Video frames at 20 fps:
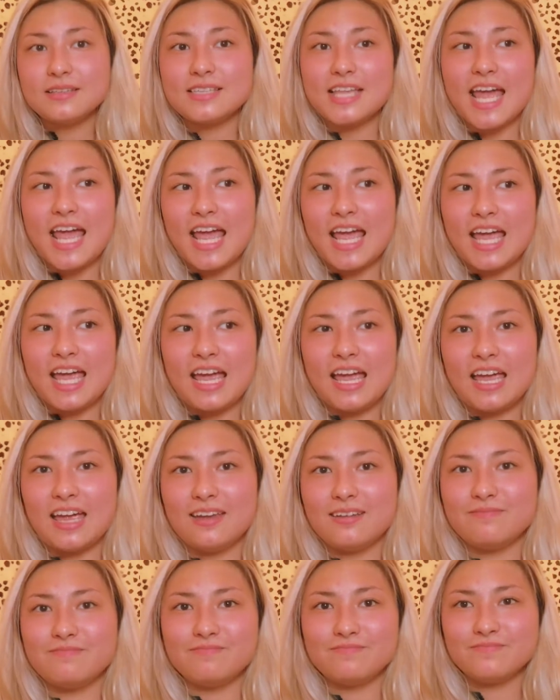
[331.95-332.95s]

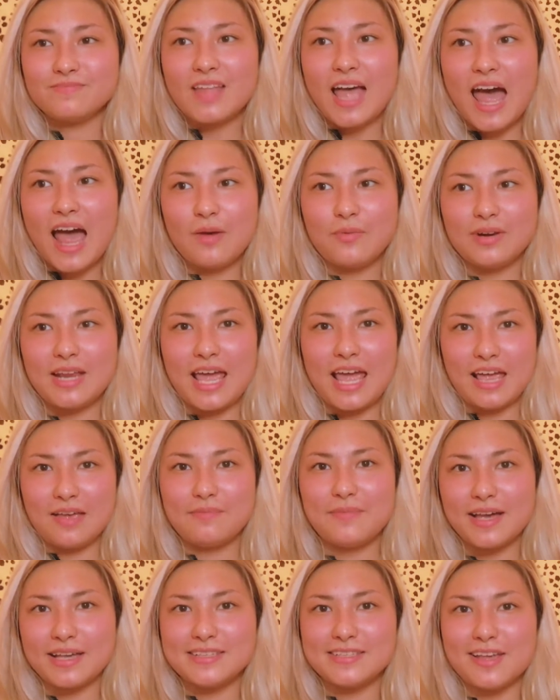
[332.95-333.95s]
and I would hate
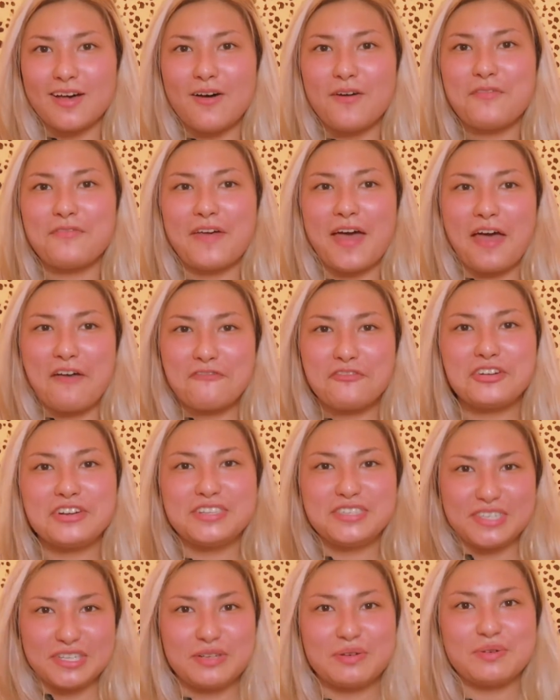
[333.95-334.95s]
myself every
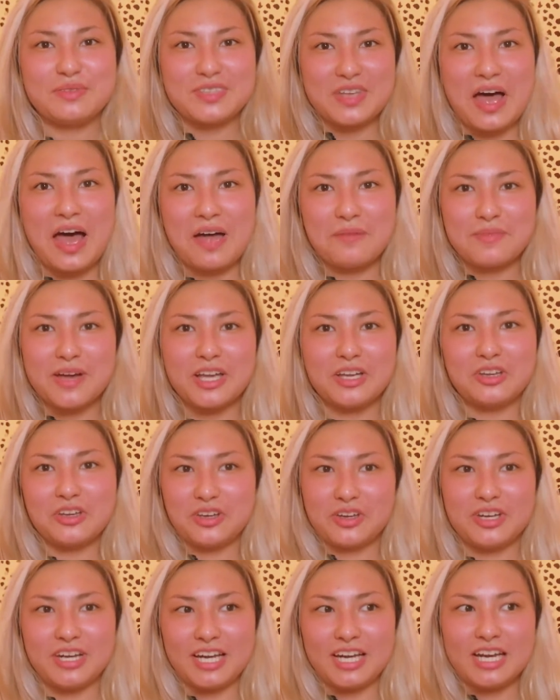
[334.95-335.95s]
single time I
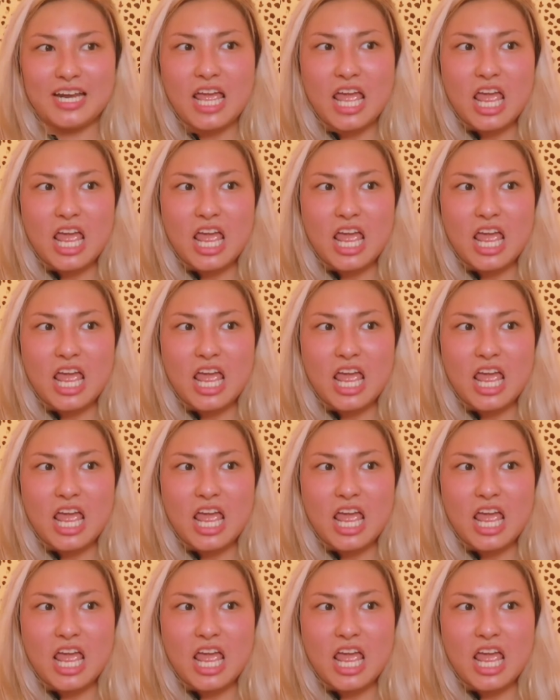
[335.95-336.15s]
couldn't